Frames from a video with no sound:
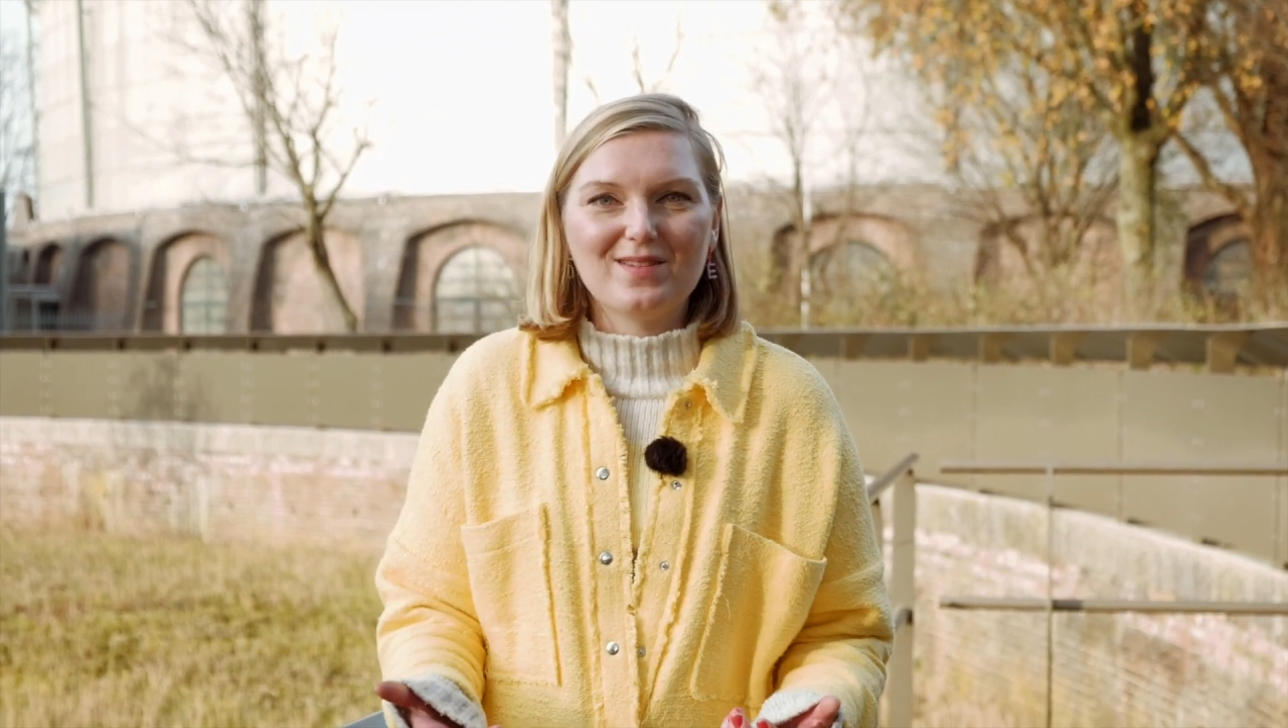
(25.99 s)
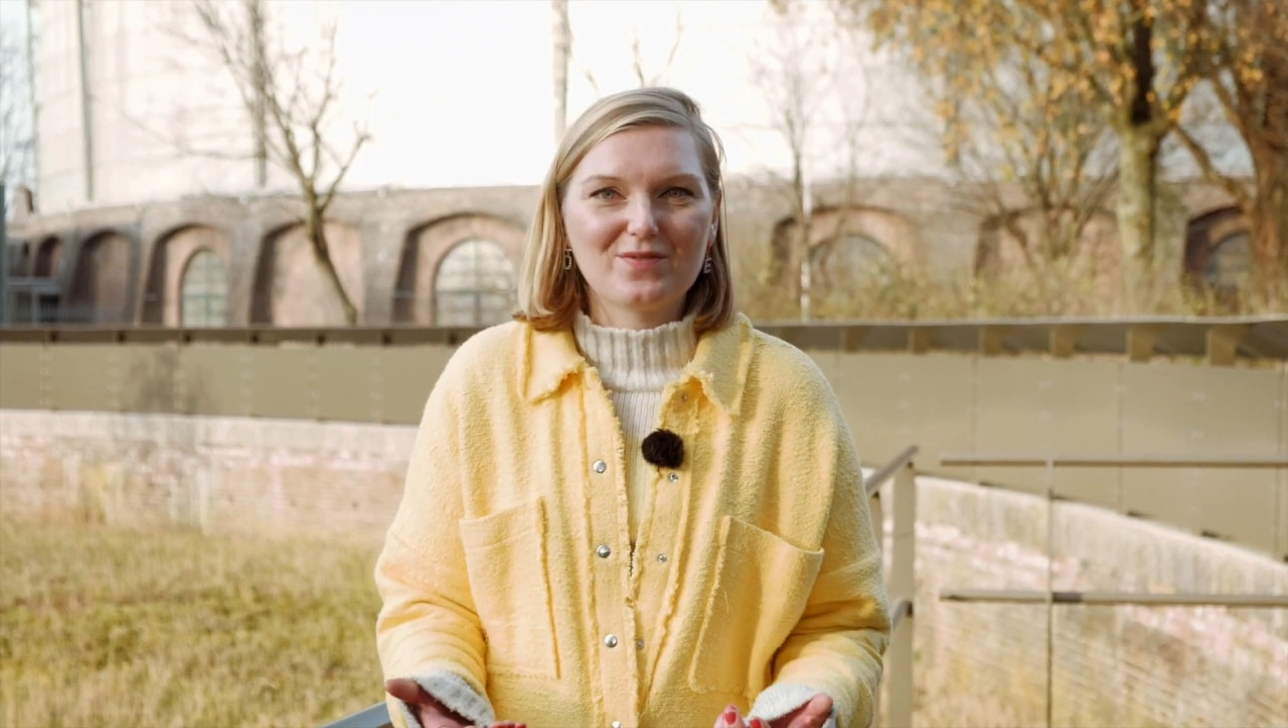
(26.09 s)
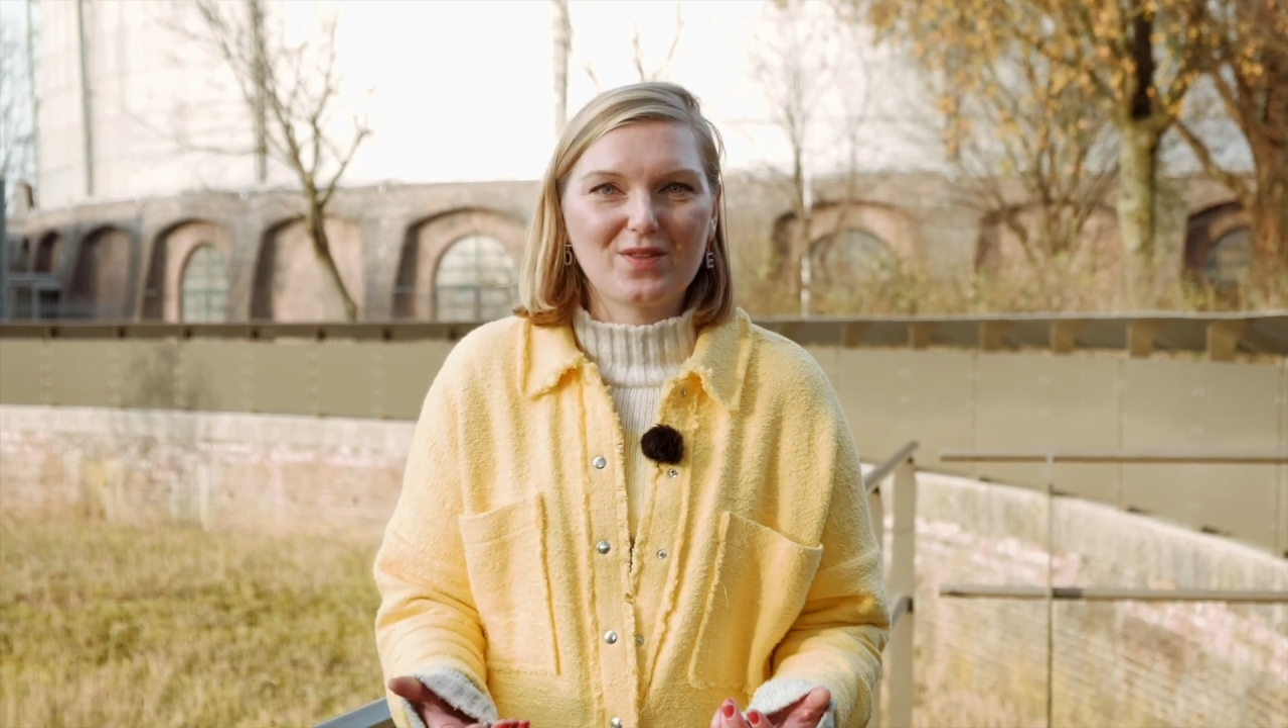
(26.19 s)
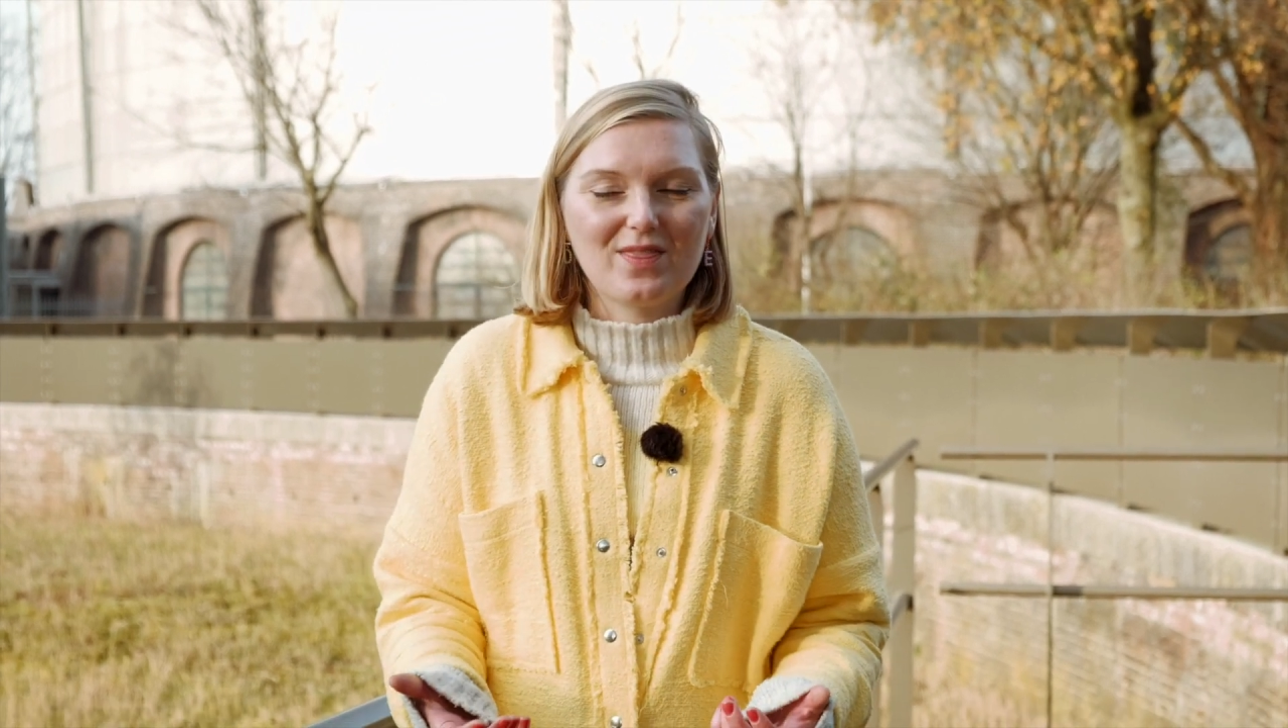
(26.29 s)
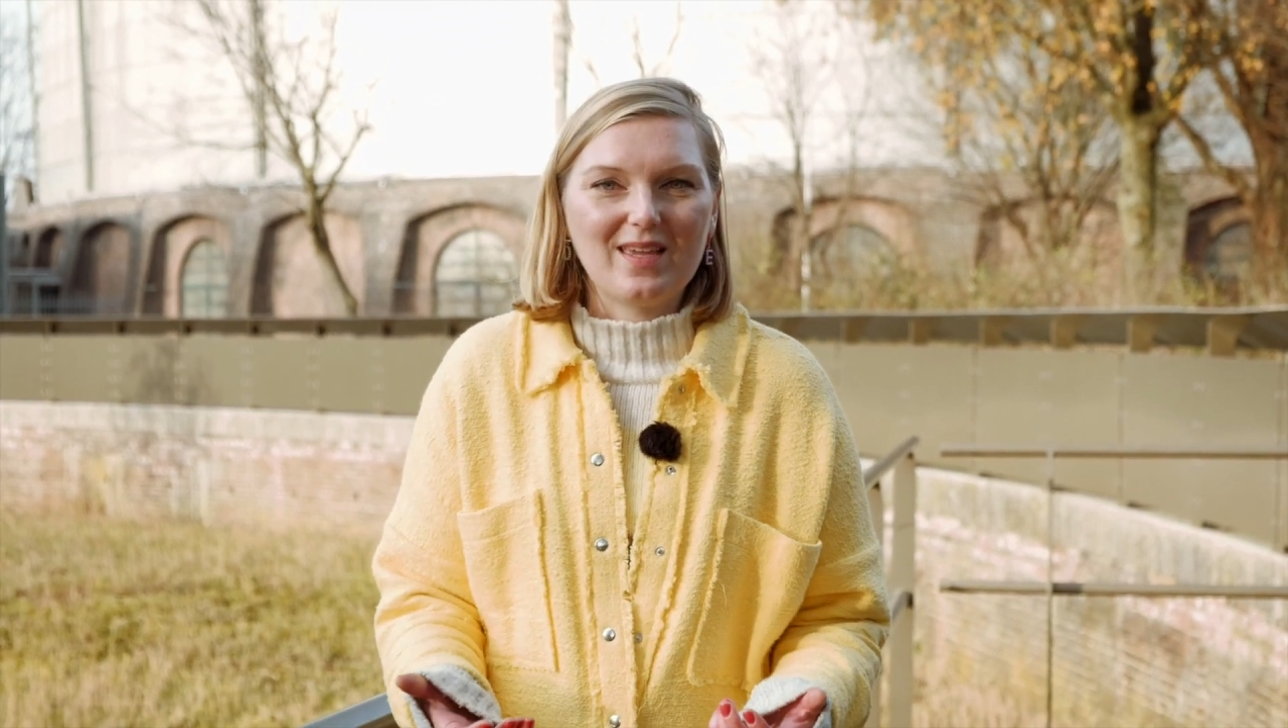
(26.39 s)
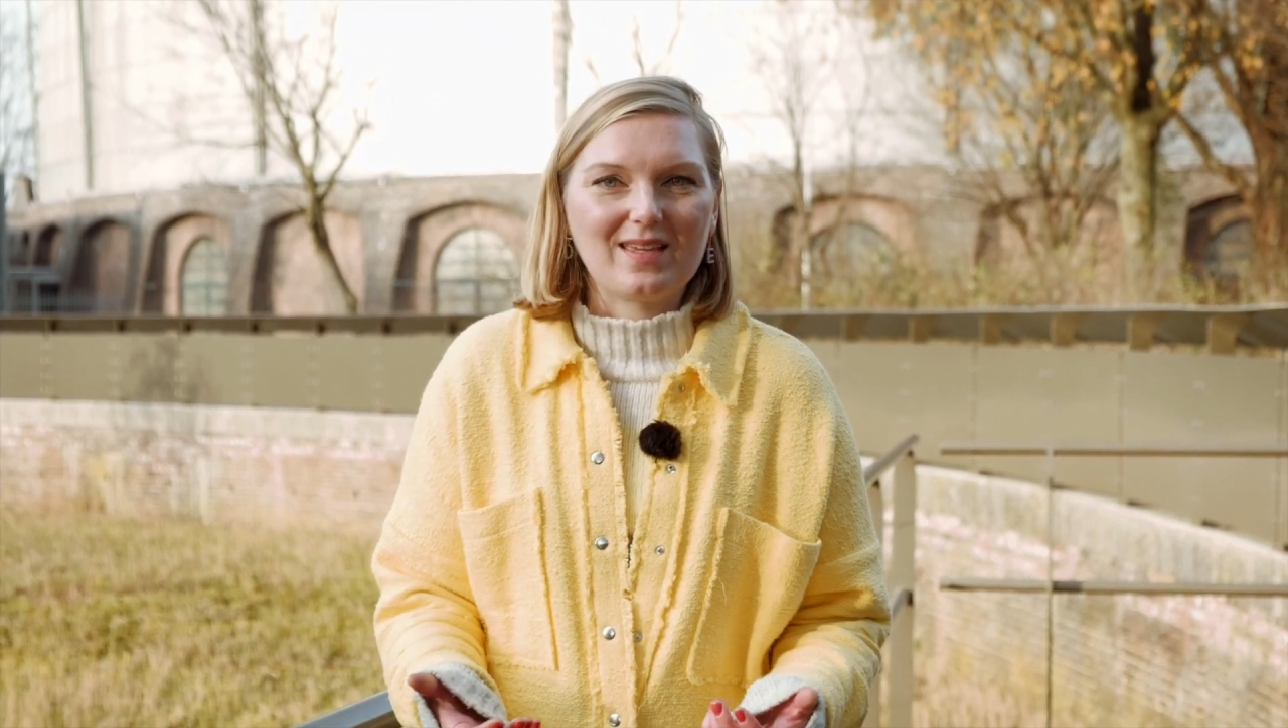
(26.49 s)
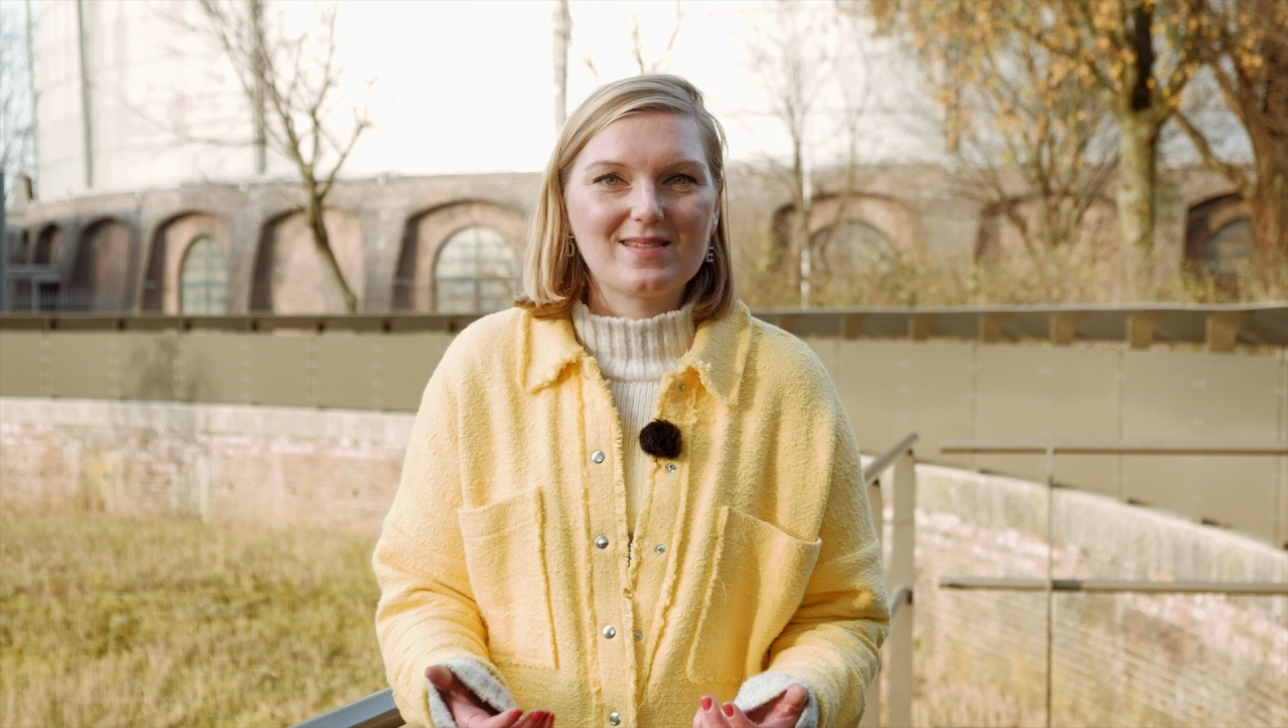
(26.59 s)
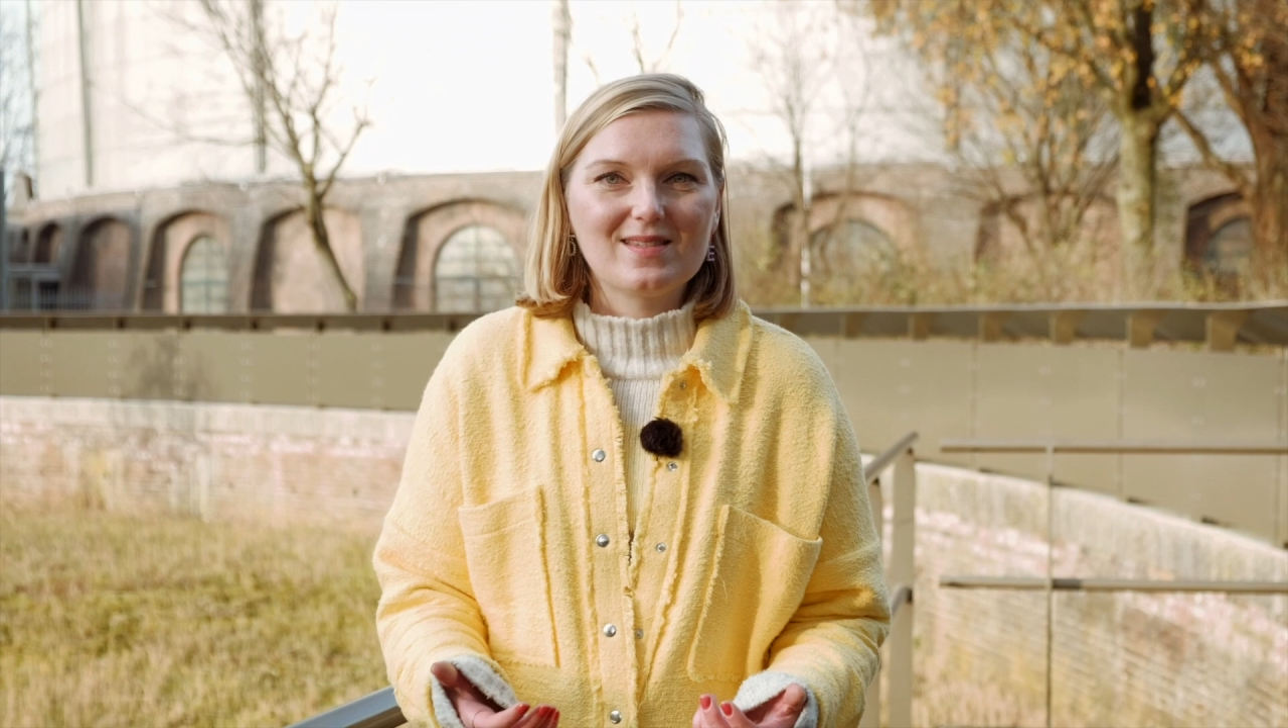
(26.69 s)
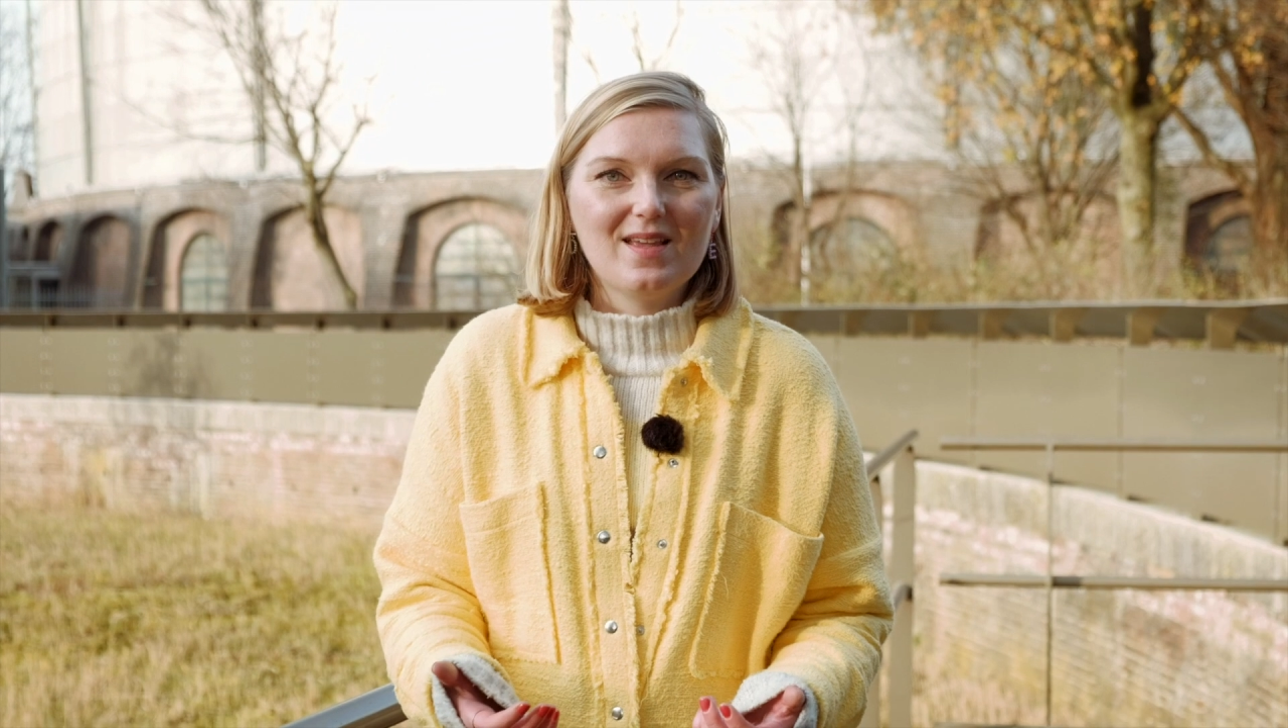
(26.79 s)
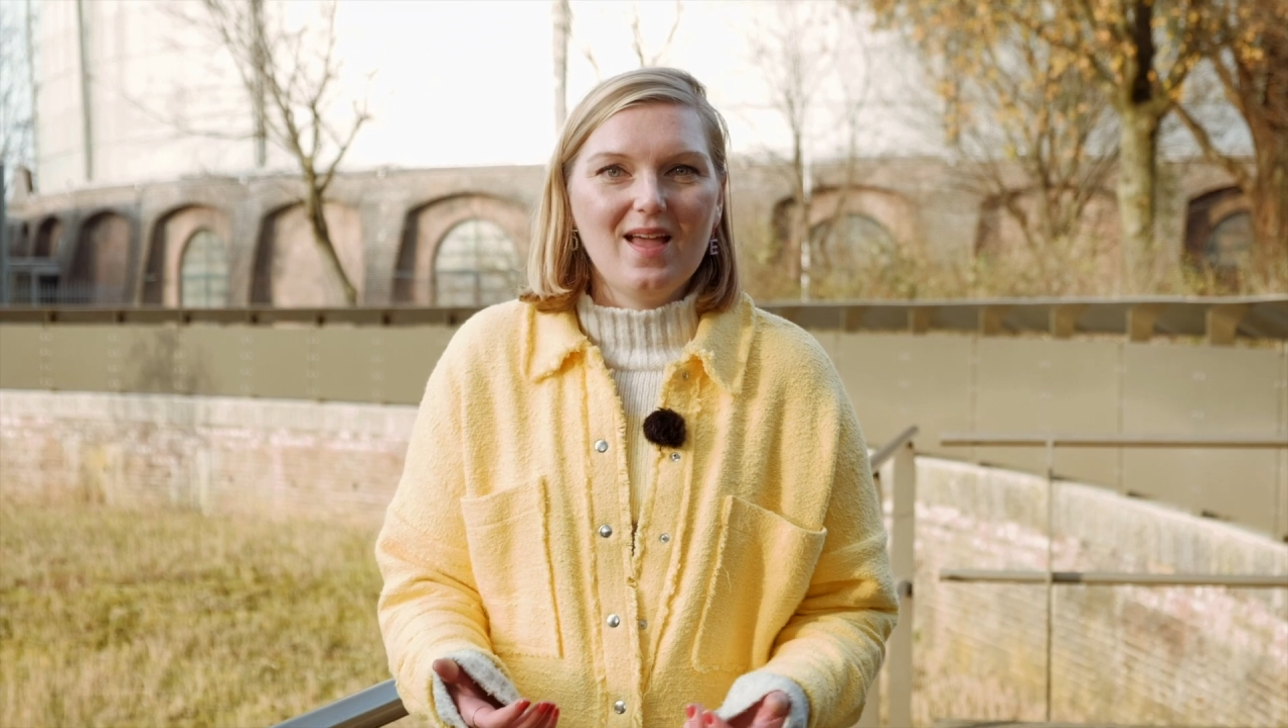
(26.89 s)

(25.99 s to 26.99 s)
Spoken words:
different things.